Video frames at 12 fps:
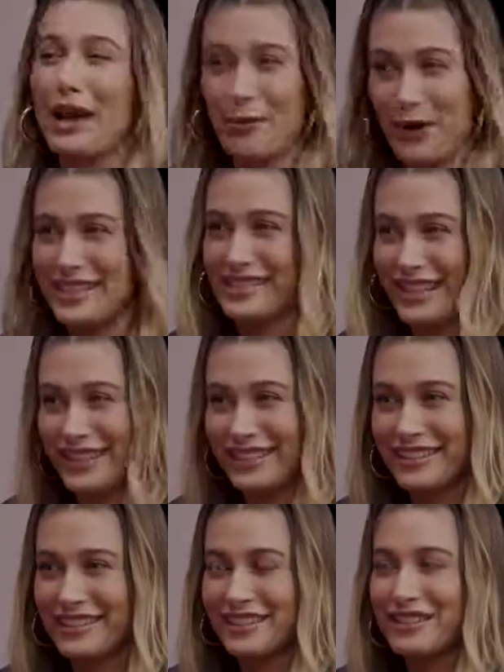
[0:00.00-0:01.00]
I
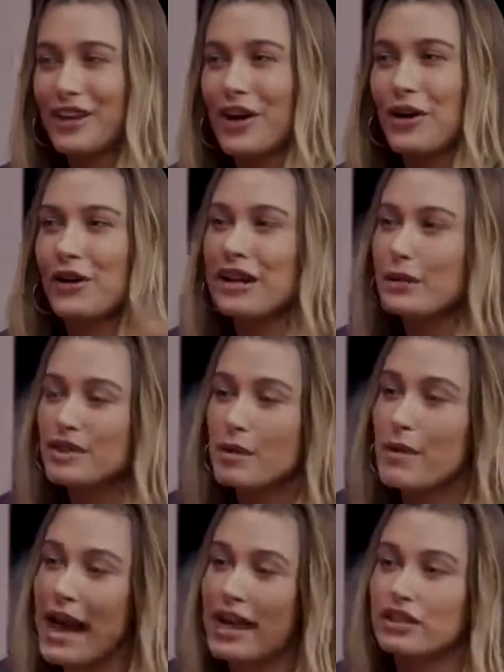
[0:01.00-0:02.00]
wasn't. So it was a
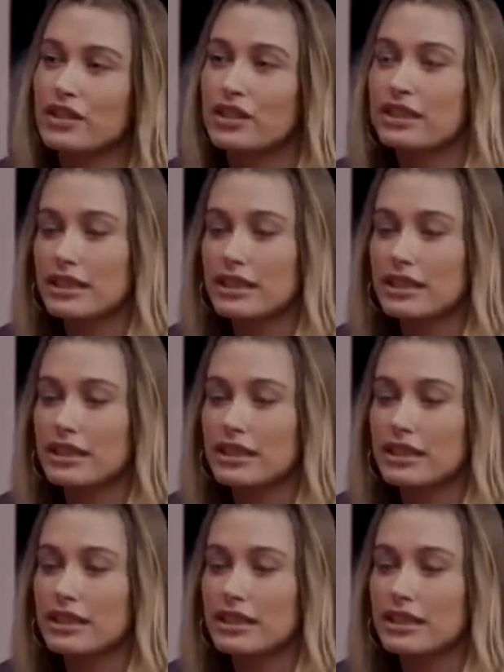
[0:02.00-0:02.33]
passion.